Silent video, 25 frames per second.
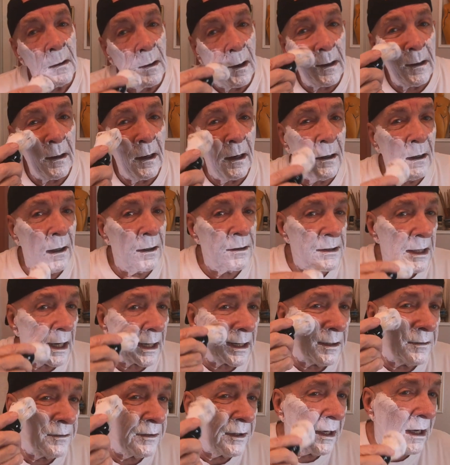And then the
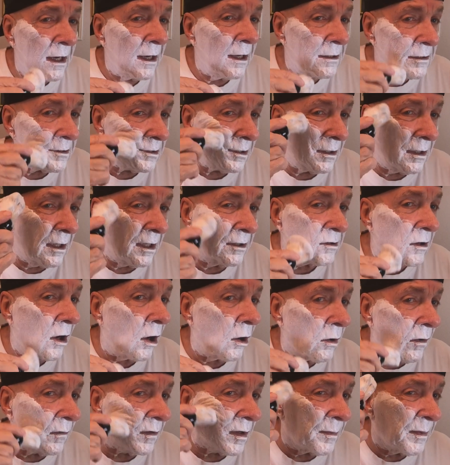second thing is you, it's
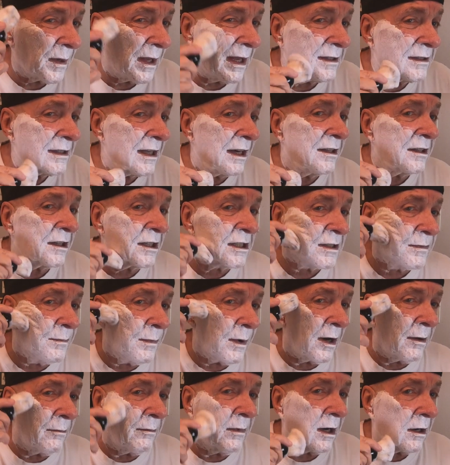all over the place. It's an
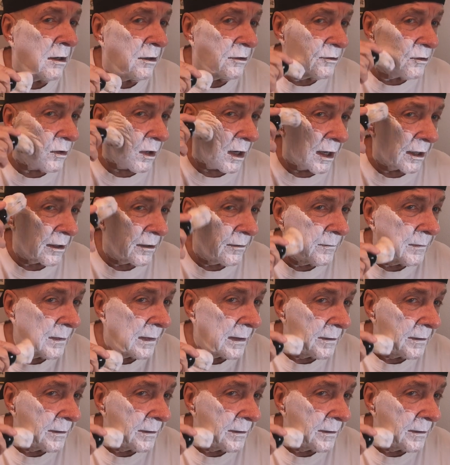experimental drug.